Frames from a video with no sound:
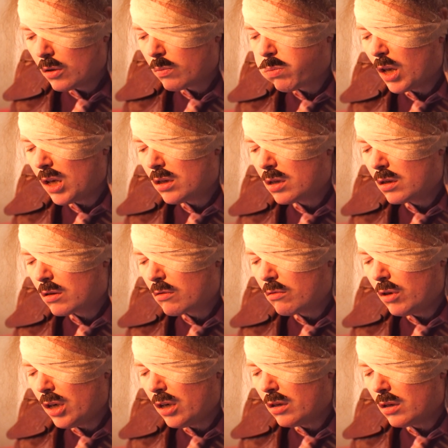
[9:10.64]
This place is
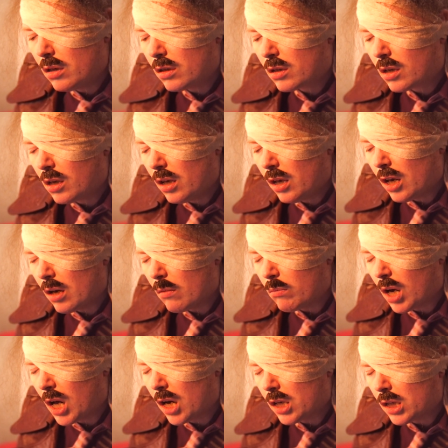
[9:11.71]
green and it's clean,
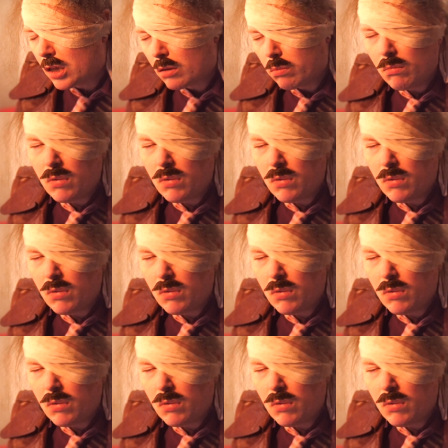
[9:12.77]
but it's